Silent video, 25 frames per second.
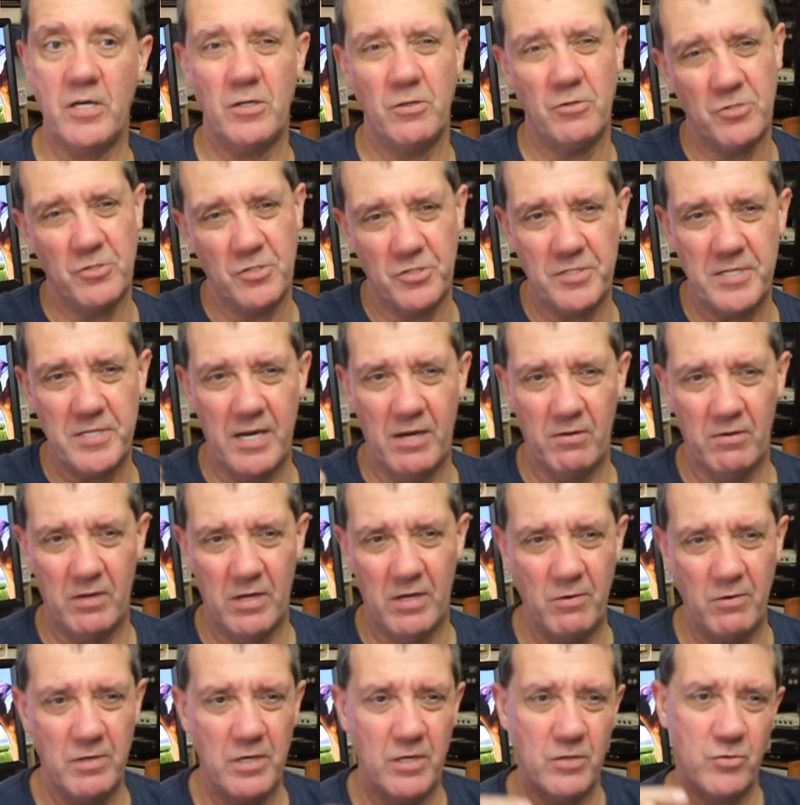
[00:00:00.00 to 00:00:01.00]
You just
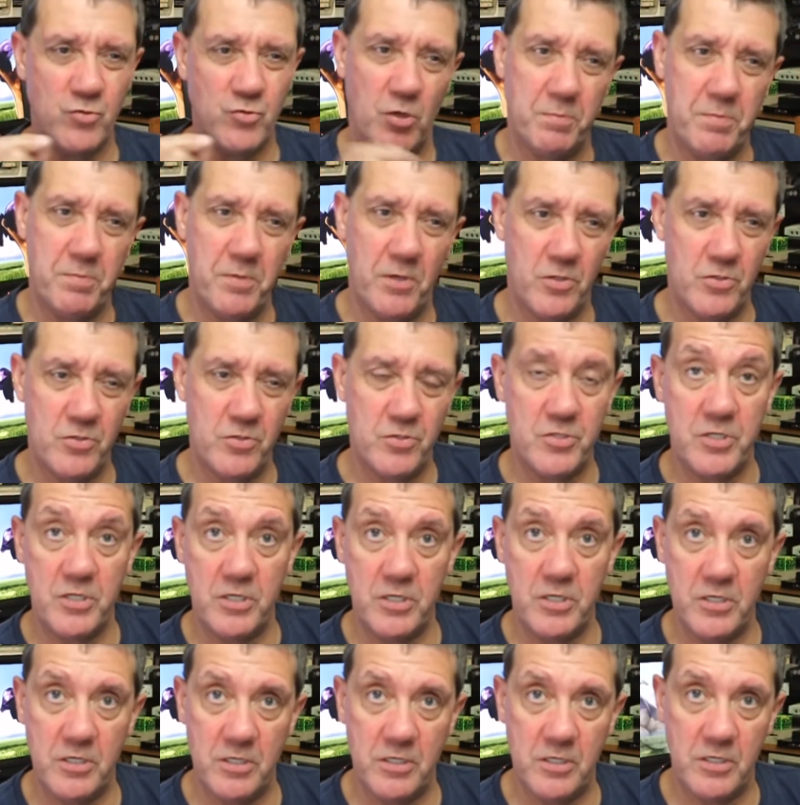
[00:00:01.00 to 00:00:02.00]
download it, drop it onto
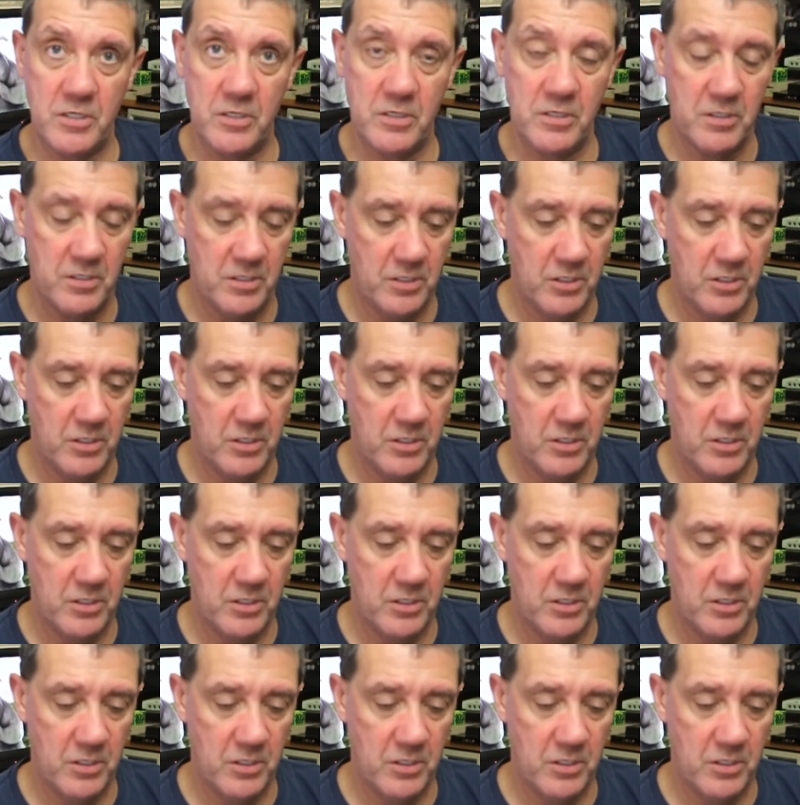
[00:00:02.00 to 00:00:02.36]
your